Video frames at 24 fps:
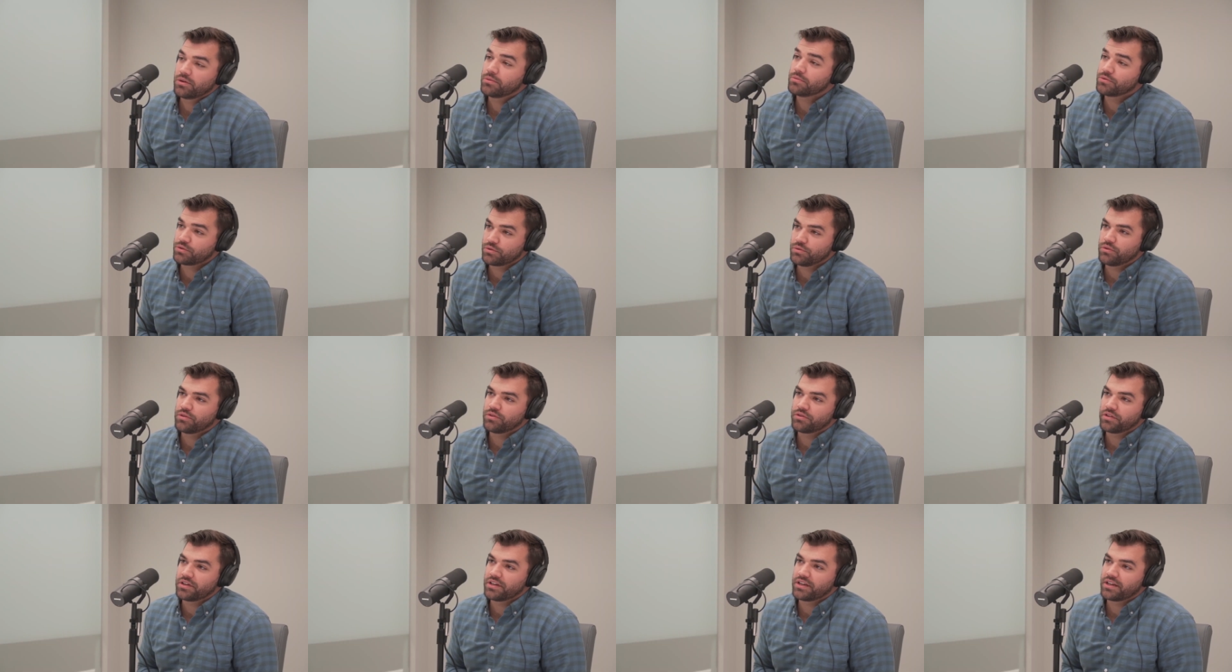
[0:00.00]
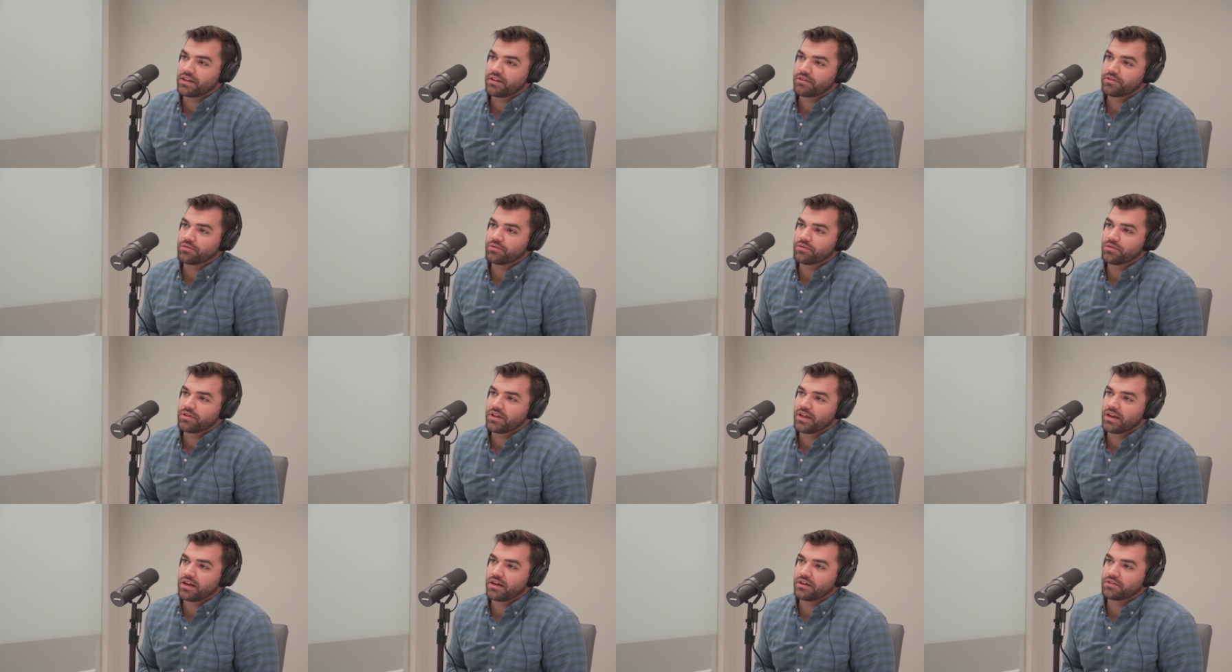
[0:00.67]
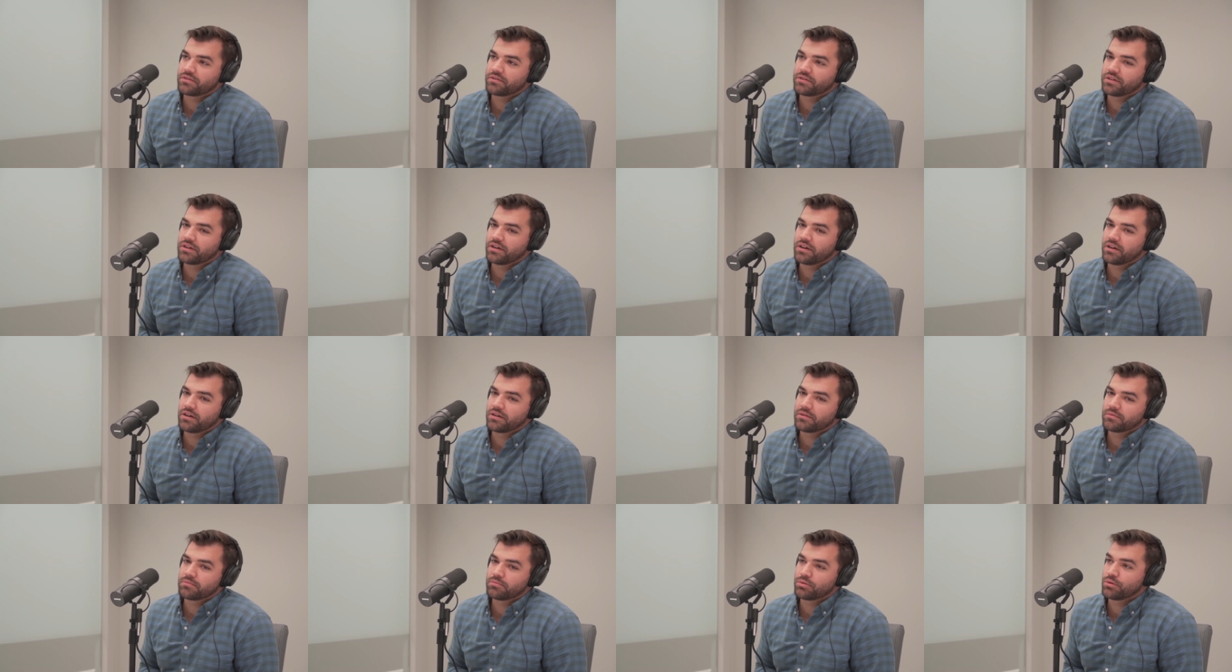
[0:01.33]
homeschool thing, I threw that out
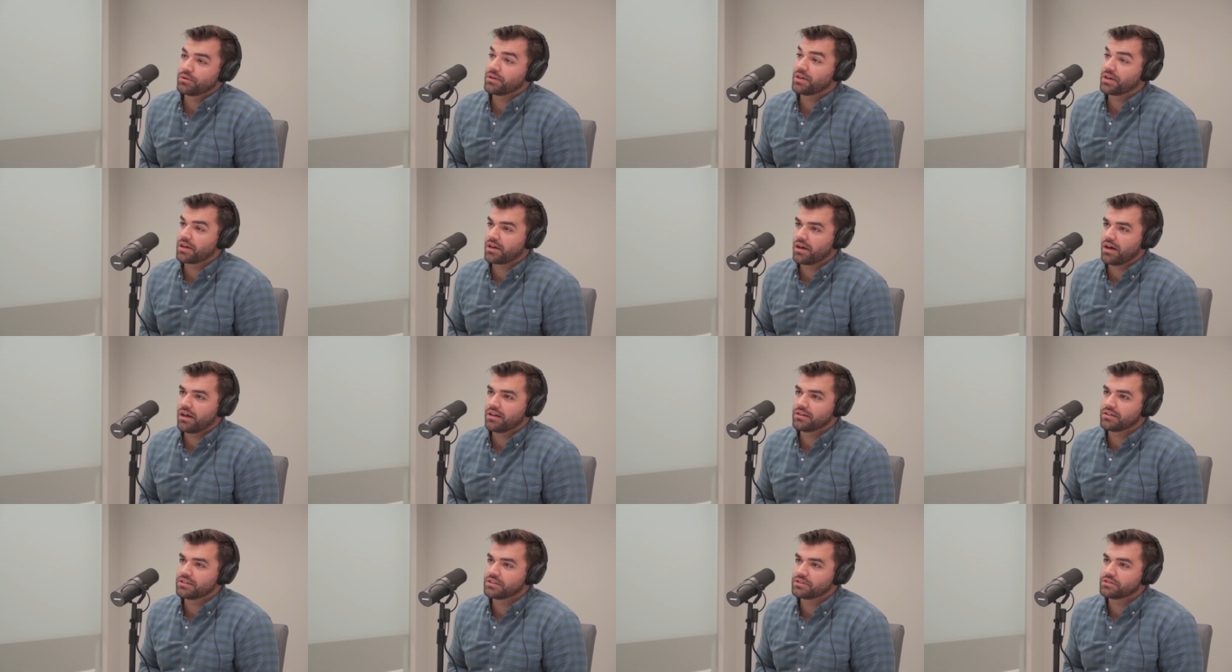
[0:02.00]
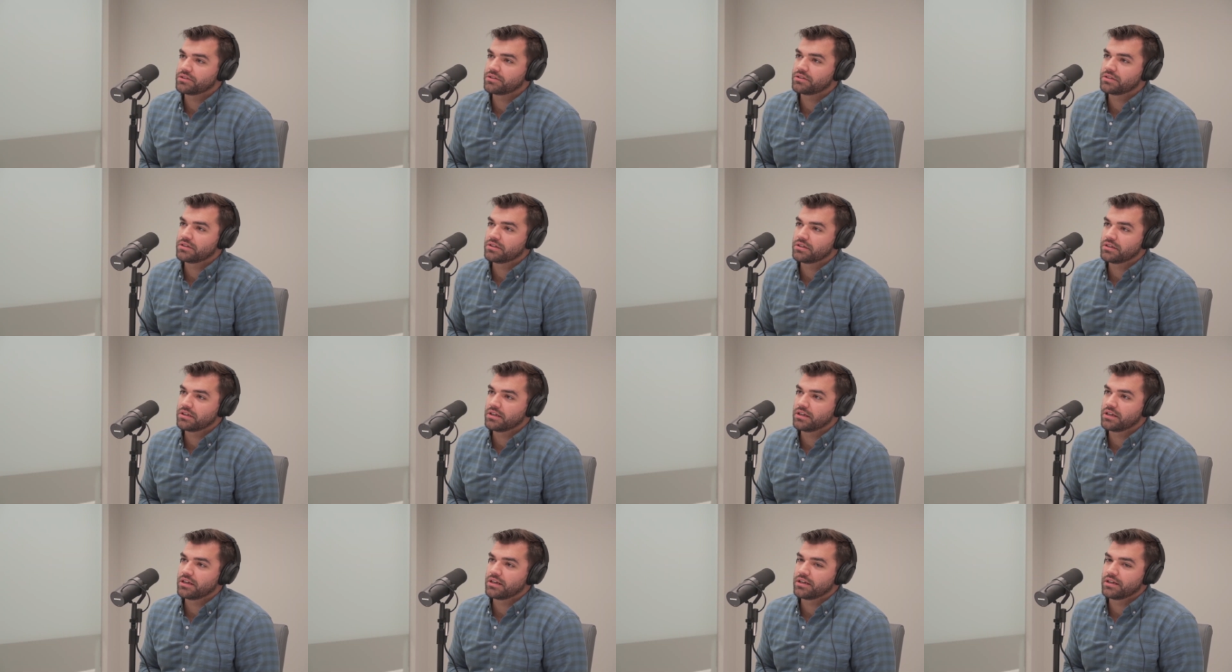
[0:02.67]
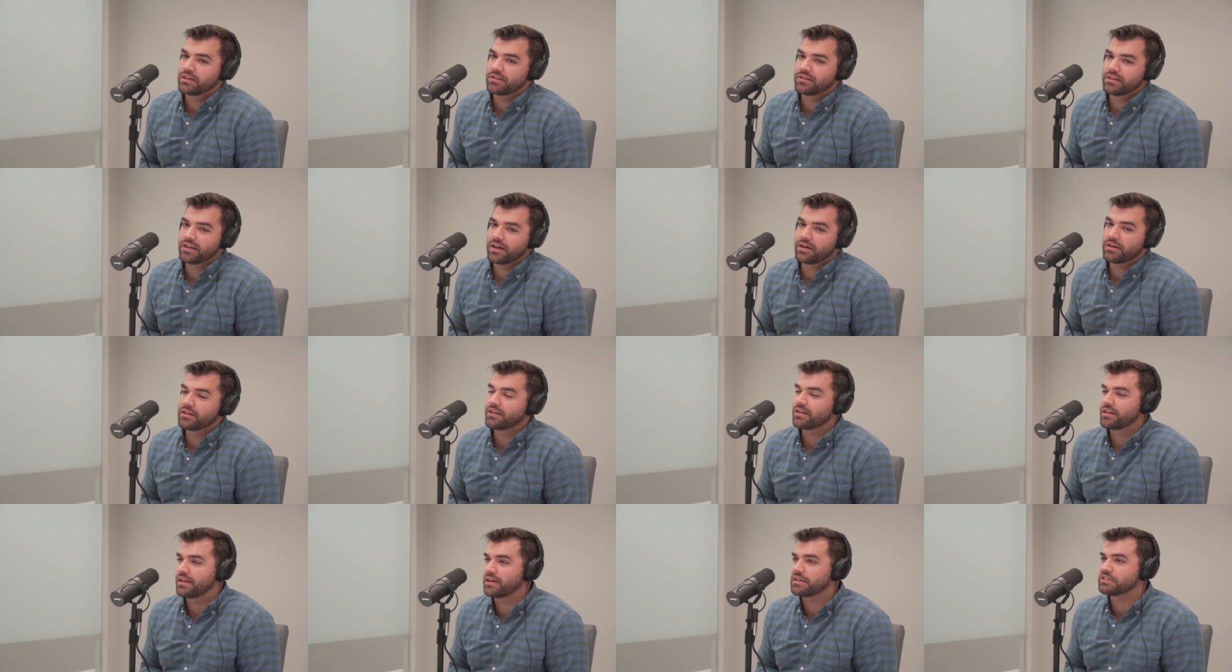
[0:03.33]
there. Berea College,
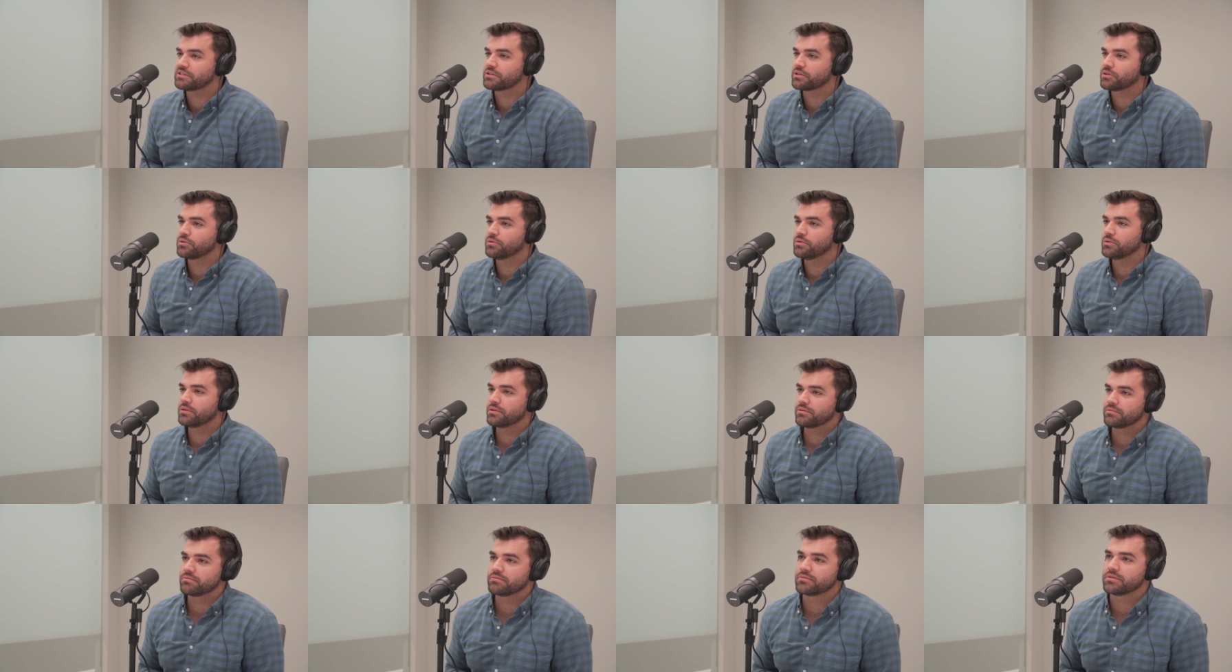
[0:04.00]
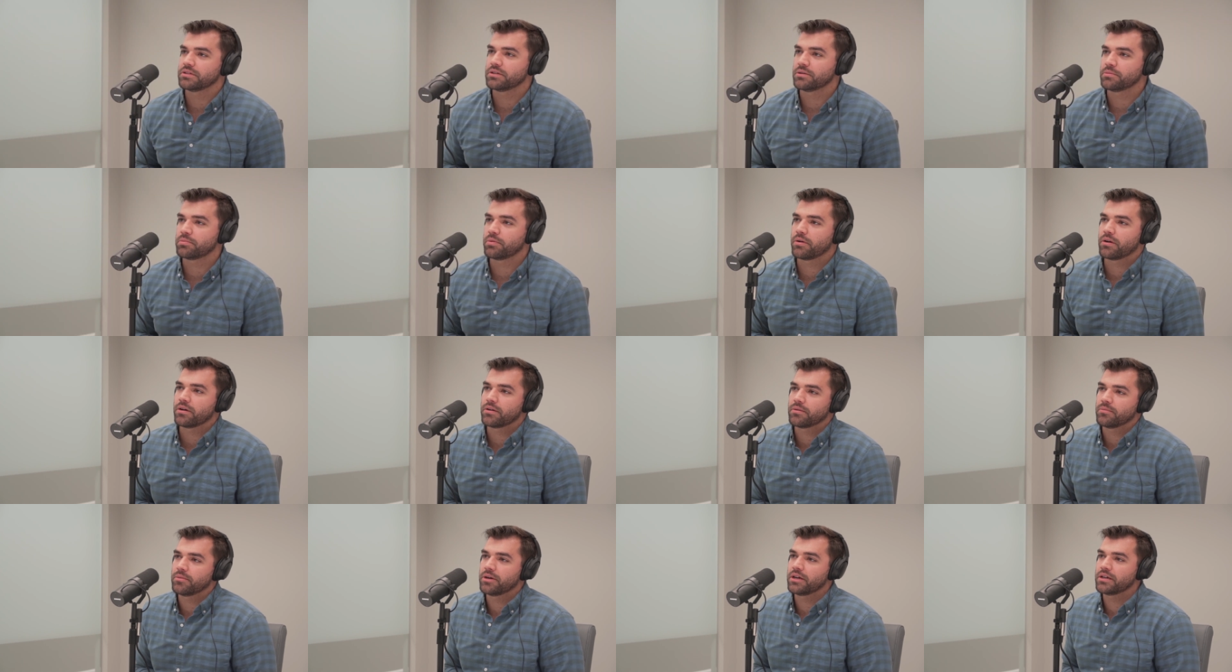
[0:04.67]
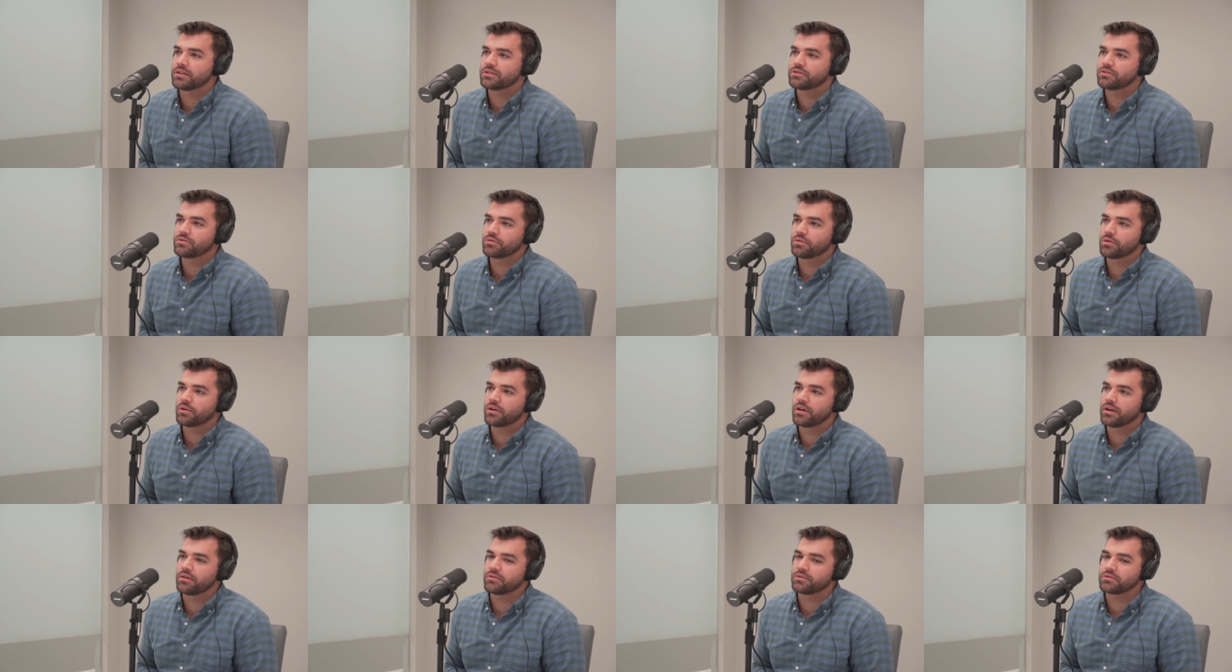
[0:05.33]
that's a cool part of my
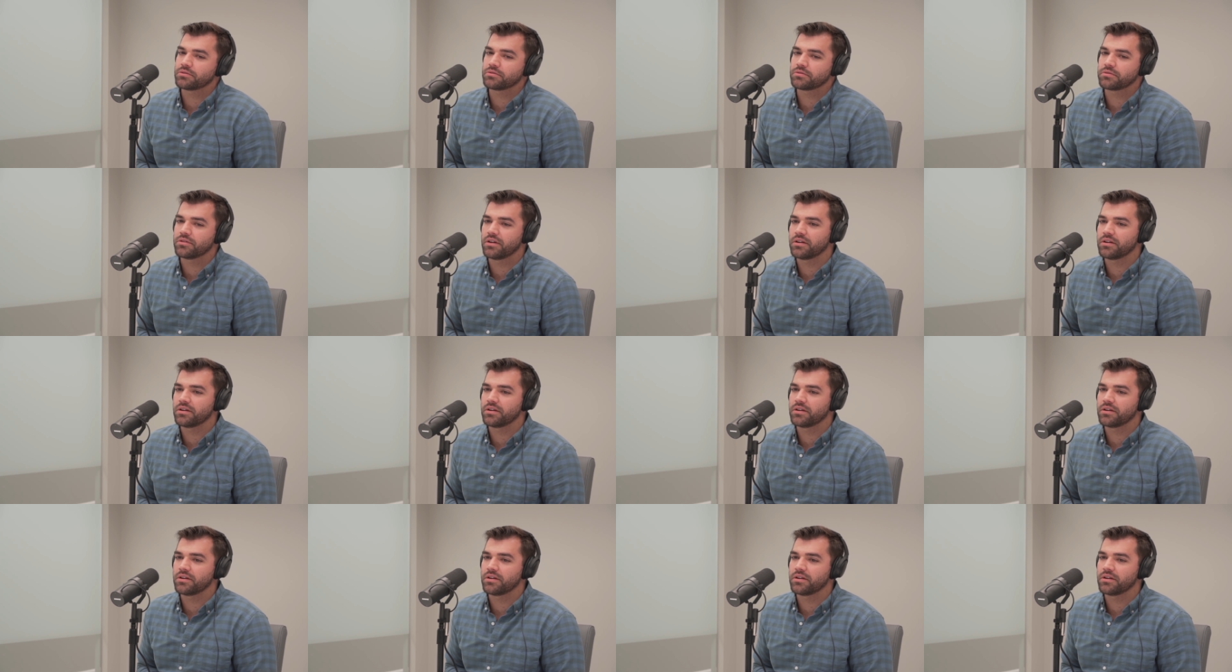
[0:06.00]
story. I was